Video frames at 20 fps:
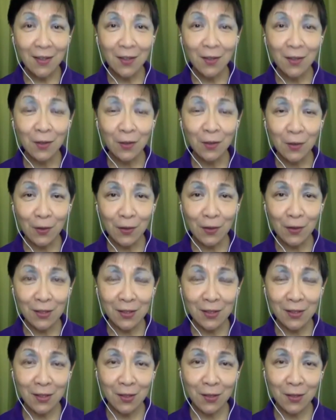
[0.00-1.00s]
your
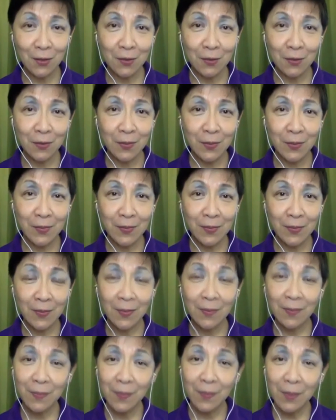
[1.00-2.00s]
thoughts to
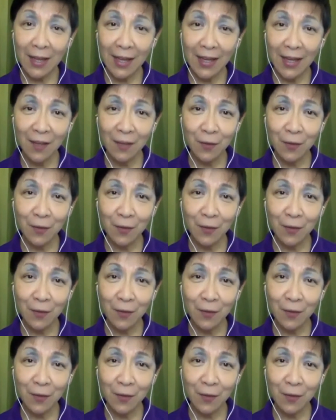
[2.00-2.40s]
planning